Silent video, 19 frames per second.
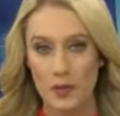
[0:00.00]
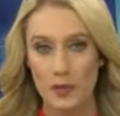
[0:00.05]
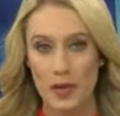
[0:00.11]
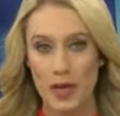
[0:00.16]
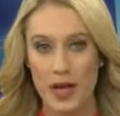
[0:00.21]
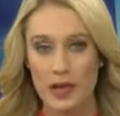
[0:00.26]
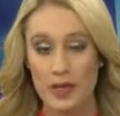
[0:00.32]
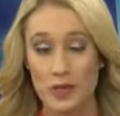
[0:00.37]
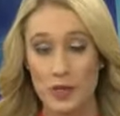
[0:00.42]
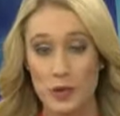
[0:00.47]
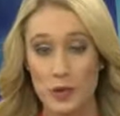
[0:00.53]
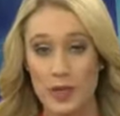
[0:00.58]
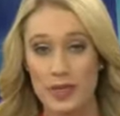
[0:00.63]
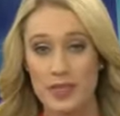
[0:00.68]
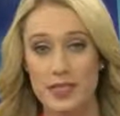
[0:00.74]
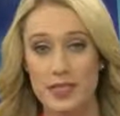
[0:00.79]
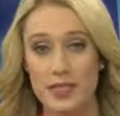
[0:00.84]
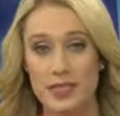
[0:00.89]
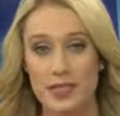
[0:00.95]
pledge is being
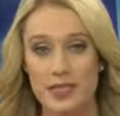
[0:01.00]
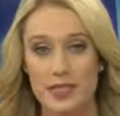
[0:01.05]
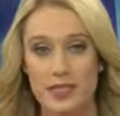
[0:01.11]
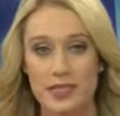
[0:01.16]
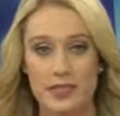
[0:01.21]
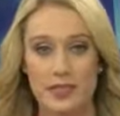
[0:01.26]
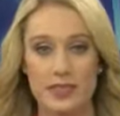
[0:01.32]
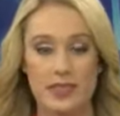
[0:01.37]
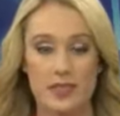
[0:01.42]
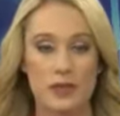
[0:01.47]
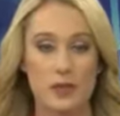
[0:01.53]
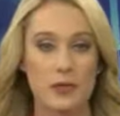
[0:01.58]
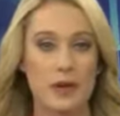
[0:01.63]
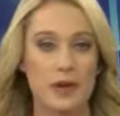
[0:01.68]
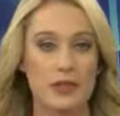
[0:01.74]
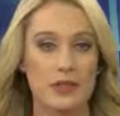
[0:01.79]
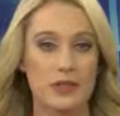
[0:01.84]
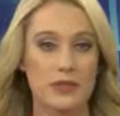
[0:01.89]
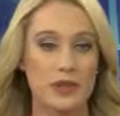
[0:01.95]
sentenced in central
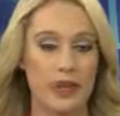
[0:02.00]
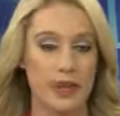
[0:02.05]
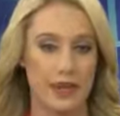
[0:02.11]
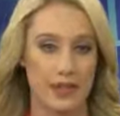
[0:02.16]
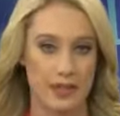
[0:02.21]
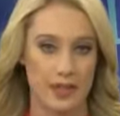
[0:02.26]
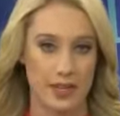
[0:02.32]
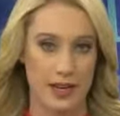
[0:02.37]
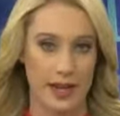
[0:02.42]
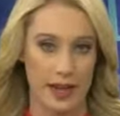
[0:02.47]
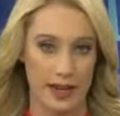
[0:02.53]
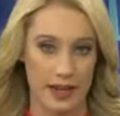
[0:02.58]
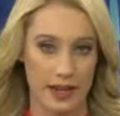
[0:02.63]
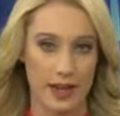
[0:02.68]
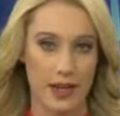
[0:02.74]
Pennsylvania today.